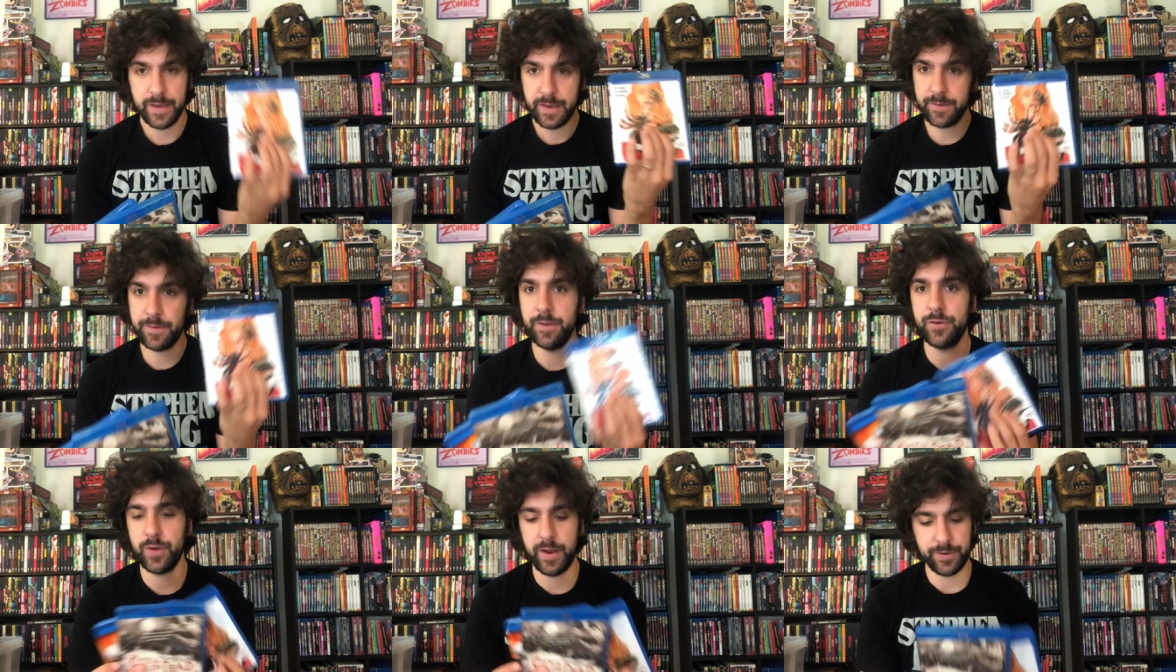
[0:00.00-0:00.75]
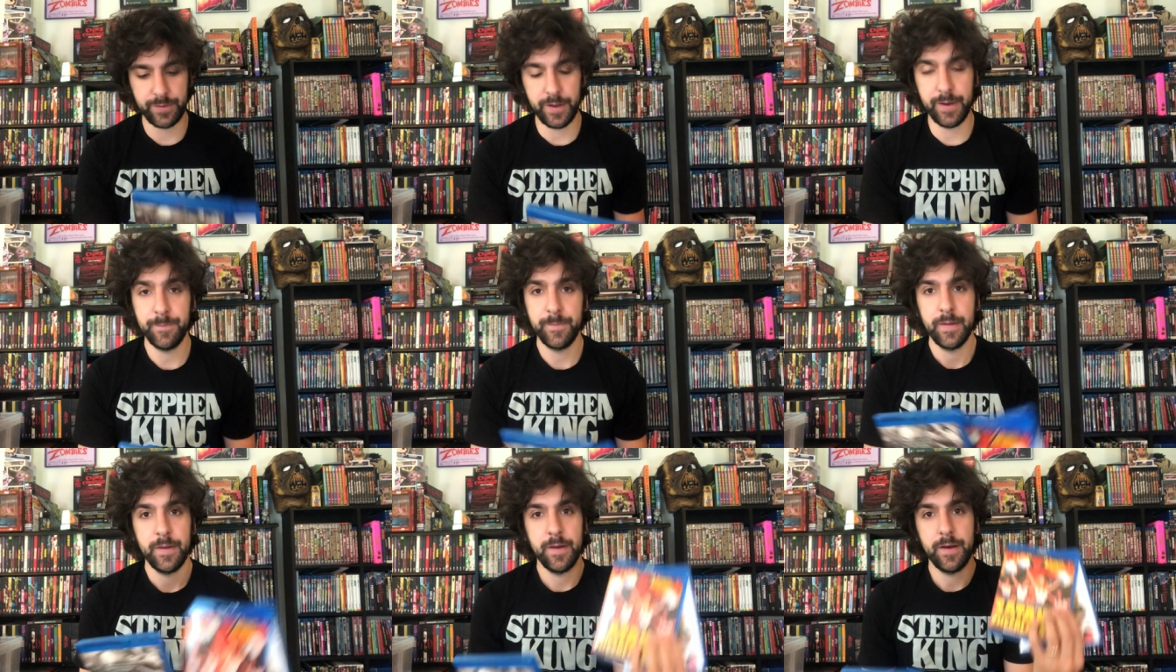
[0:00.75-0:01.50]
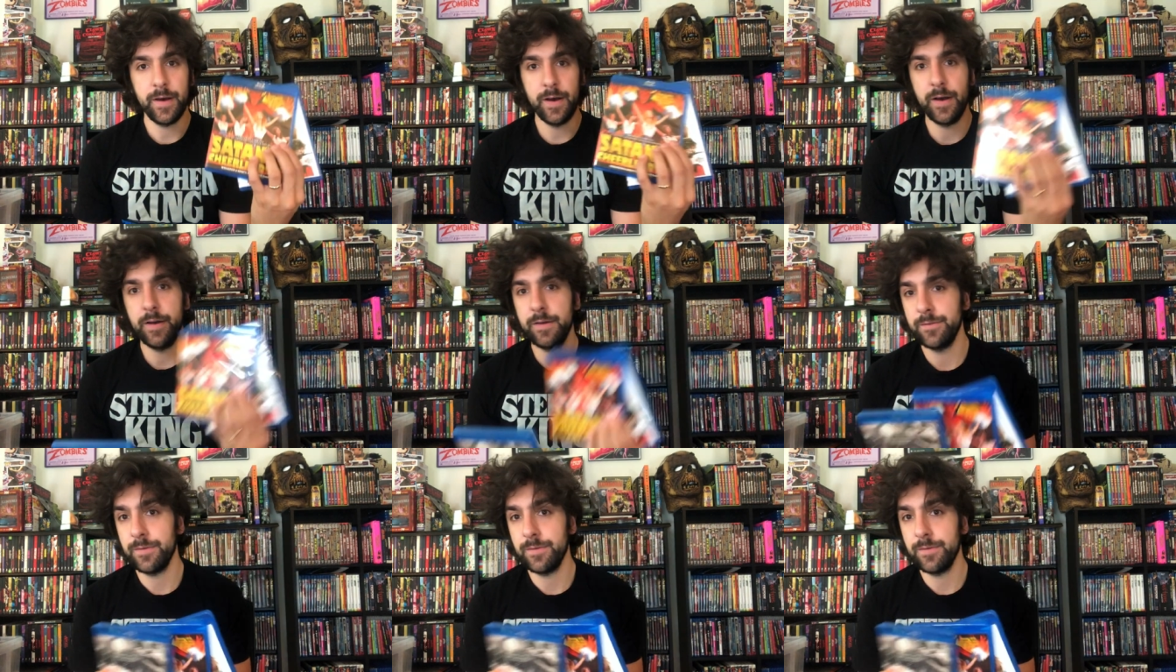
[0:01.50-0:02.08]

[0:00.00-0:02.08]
Kiss of the Tarantula, uh,